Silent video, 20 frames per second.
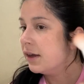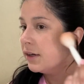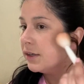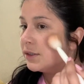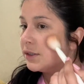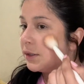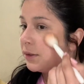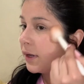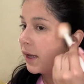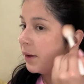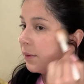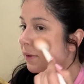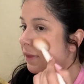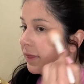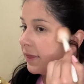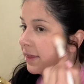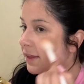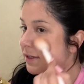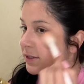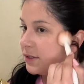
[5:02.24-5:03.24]
It's okay with
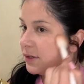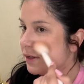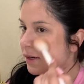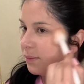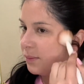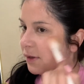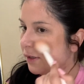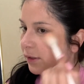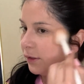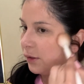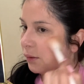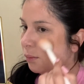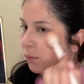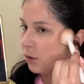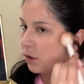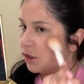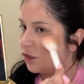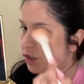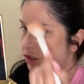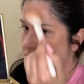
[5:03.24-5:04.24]
this, you can be a little
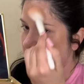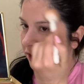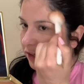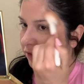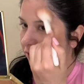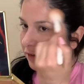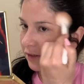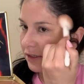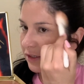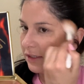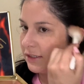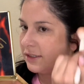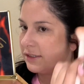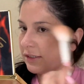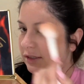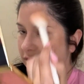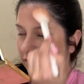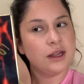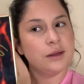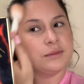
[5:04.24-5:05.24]
more generous.
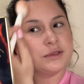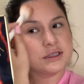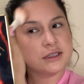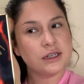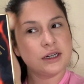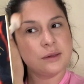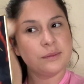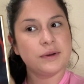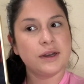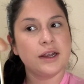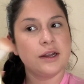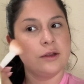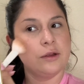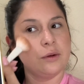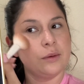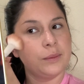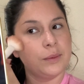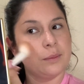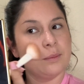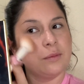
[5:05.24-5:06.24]
I'm just gonna apply a little
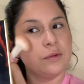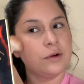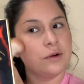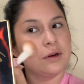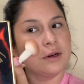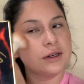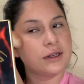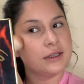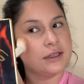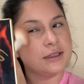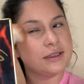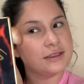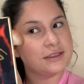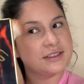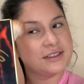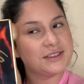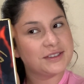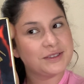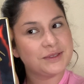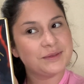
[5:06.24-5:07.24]
bit more because
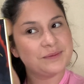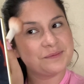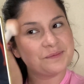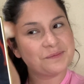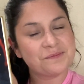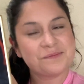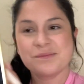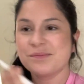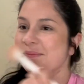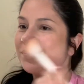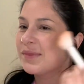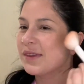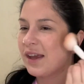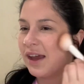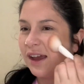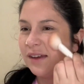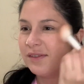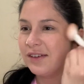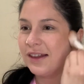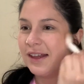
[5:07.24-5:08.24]

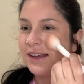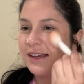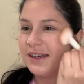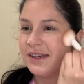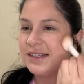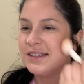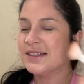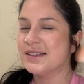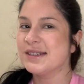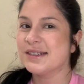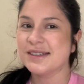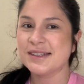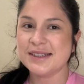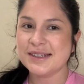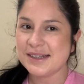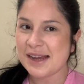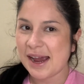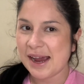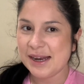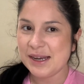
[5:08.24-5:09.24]
I feel like it needs just a
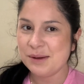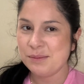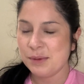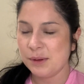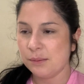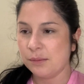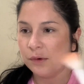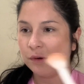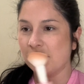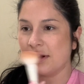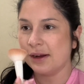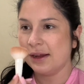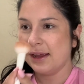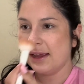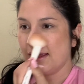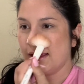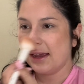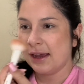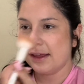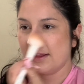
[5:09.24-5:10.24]
tiny bit more.
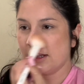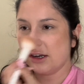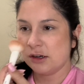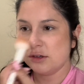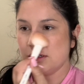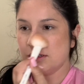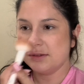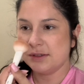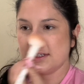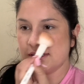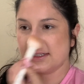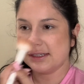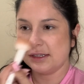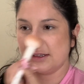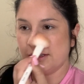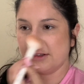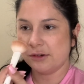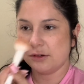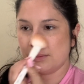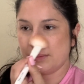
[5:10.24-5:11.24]
And then I'll do just a
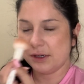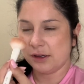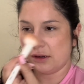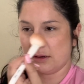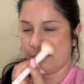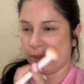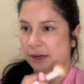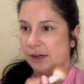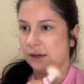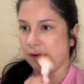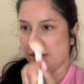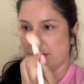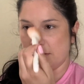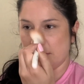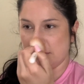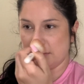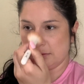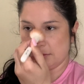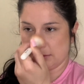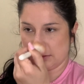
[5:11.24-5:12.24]
little bit on my
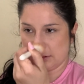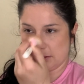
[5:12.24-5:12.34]
nose